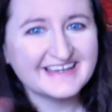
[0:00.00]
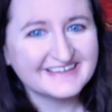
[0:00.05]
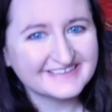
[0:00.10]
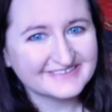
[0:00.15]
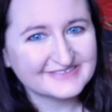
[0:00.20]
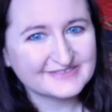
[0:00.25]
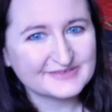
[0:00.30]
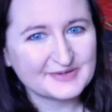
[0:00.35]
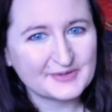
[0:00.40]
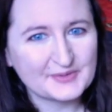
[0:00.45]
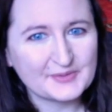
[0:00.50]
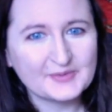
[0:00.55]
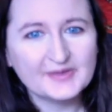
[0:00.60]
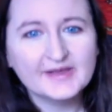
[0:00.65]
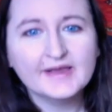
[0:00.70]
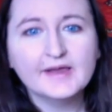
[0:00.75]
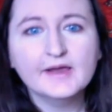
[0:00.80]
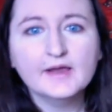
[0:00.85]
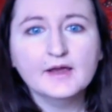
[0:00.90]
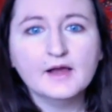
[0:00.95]
so
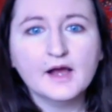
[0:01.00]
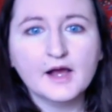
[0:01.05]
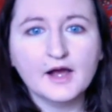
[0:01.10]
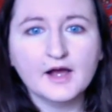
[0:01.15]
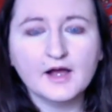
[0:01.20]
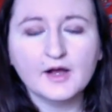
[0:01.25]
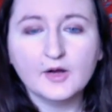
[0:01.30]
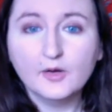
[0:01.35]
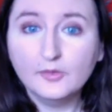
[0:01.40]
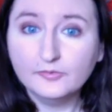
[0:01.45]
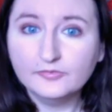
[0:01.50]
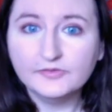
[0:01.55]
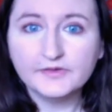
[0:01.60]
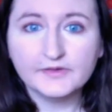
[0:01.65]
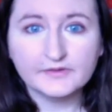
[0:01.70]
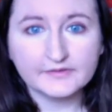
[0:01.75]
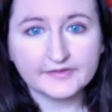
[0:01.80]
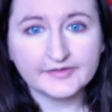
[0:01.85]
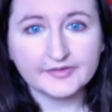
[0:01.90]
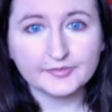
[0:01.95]
hopefully
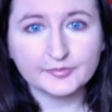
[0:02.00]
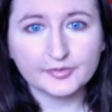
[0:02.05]
I'll get it